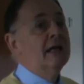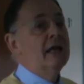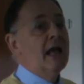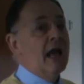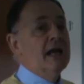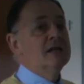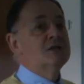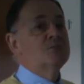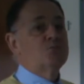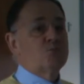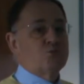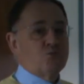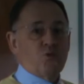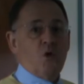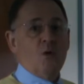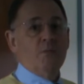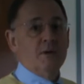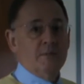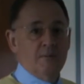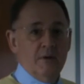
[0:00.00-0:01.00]
It's
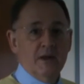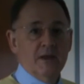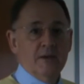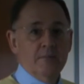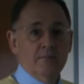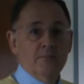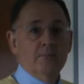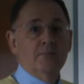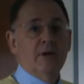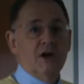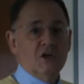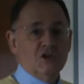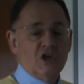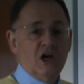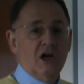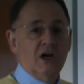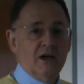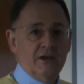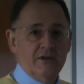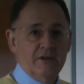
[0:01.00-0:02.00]
probably much
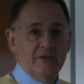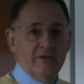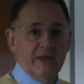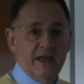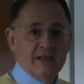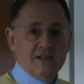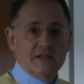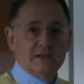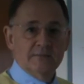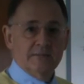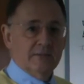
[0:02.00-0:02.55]
higher than that.